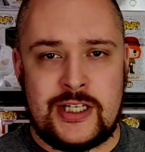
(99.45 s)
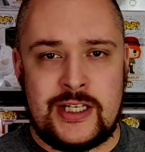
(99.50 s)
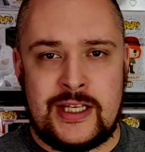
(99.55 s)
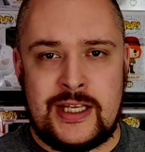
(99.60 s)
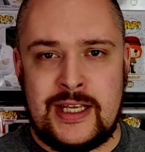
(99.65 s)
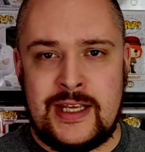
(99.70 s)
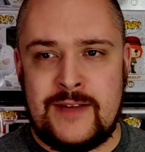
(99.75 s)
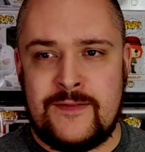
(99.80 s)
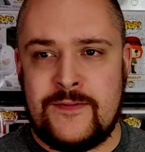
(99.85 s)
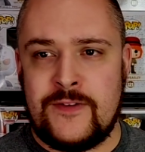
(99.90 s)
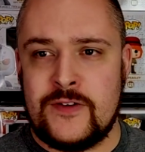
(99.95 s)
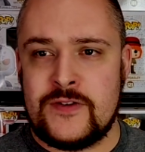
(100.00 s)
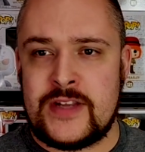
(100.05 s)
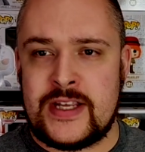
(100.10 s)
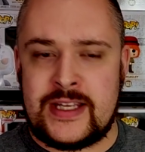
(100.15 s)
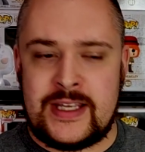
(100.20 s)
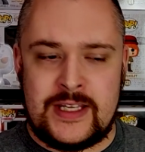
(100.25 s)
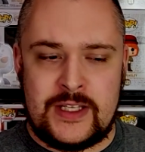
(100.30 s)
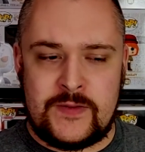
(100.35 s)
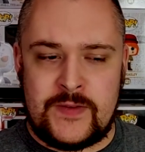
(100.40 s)
He feels
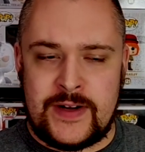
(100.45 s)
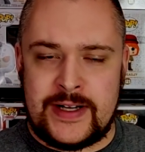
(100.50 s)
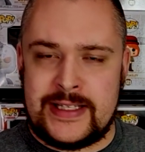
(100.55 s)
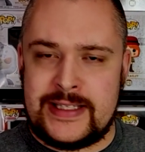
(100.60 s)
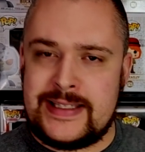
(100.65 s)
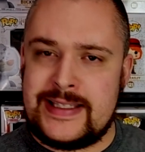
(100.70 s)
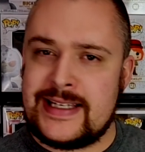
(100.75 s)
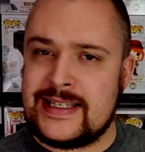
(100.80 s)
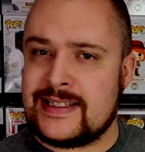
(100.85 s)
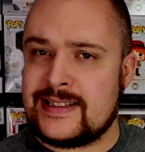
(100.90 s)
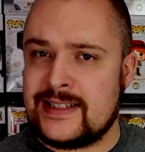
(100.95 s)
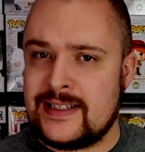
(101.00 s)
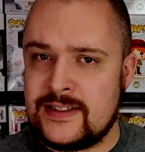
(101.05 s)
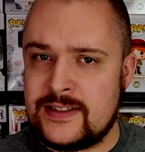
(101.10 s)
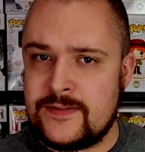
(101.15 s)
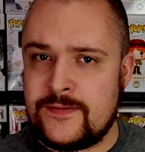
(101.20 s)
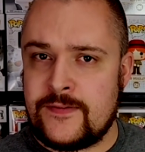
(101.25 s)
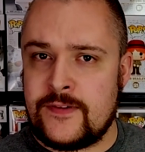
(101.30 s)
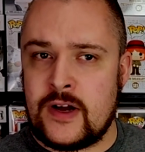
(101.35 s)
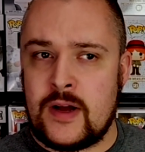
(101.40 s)
like he's very
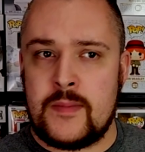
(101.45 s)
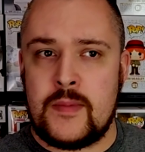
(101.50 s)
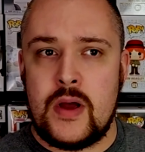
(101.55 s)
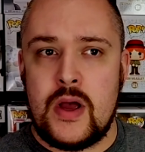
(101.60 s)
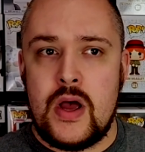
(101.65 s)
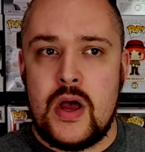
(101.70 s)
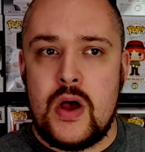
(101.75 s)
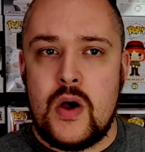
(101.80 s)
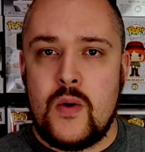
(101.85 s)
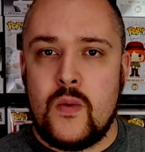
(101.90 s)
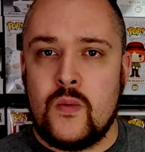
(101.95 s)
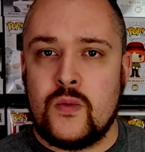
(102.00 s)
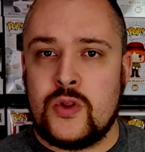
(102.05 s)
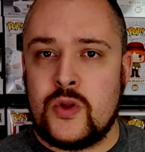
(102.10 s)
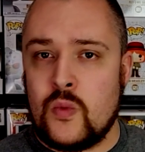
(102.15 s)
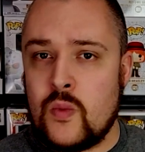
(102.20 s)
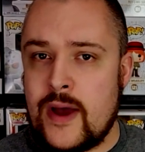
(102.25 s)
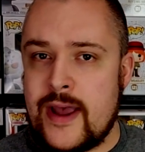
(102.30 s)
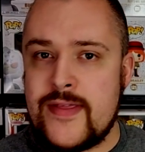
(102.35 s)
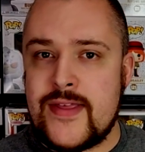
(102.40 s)
distant from
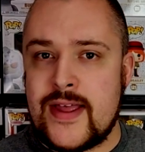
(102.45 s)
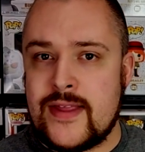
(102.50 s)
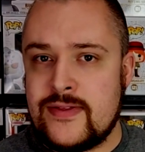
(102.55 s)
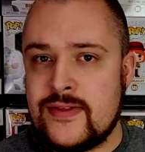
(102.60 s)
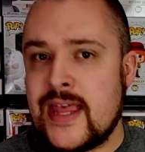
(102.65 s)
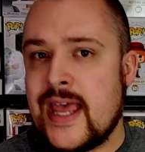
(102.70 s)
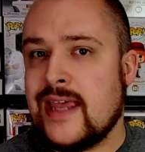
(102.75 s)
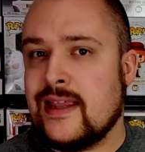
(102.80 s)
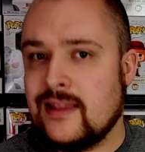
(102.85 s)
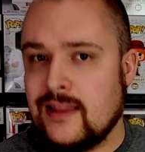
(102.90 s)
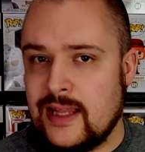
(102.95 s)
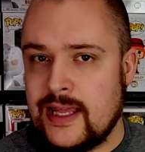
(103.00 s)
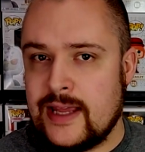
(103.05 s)
the way that they